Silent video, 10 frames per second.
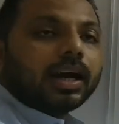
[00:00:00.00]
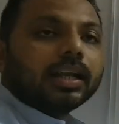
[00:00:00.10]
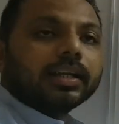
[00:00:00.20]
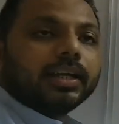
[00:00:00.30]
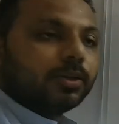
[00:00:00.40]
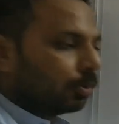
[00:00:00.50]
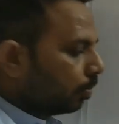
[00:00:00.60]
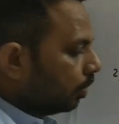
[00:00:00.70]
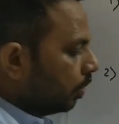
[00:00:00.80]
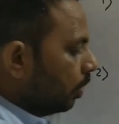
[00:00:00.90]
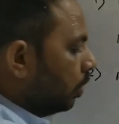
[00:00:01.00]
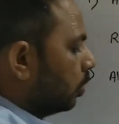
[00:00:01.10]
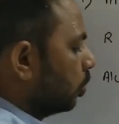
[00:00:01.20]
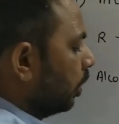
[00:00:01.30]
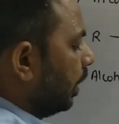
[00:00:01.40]
alkyl group.
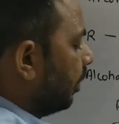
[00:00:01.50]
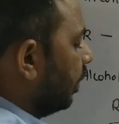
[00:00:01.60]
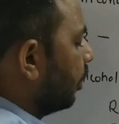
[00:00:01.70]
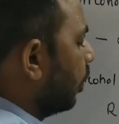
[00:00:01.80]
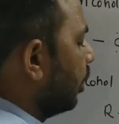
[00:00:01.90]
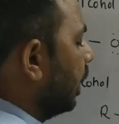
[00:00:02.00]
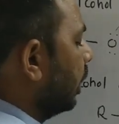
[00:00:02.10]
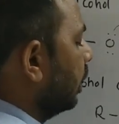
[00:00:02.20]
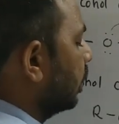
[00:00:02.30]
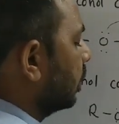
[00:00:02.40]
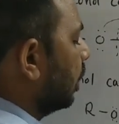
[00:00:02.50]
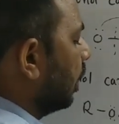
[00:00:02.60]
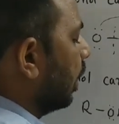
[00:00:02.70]
So it will form like this,